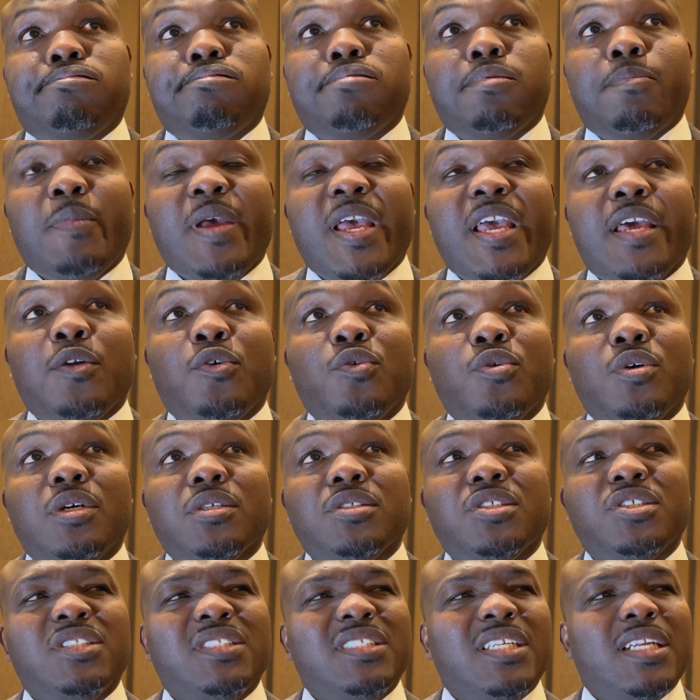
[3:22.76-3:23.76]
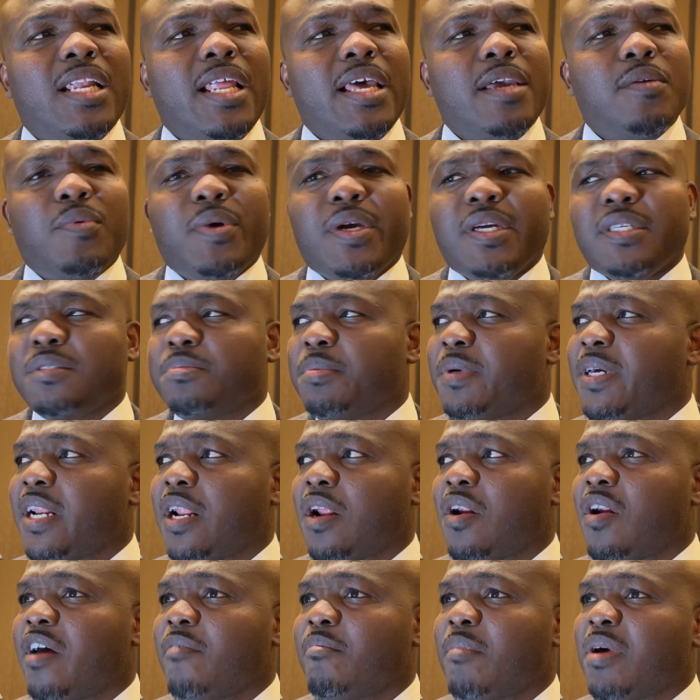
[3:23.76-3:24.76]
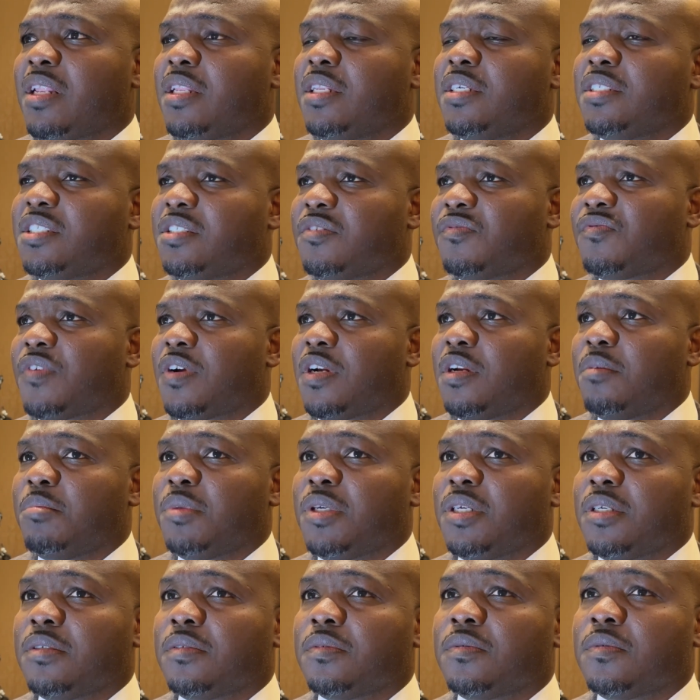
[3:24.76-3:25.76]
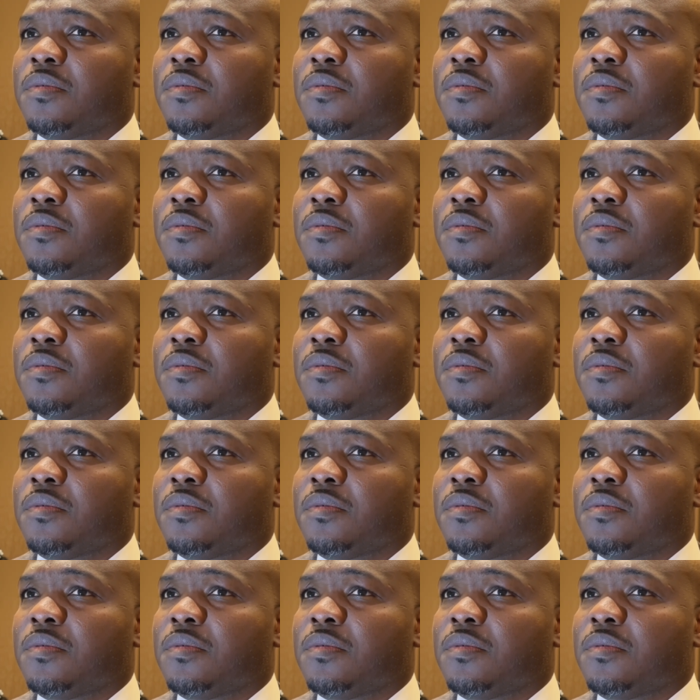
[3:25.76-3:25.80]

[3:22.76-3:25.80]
man, who else is the lightweights, man? I don't have my list in front of me.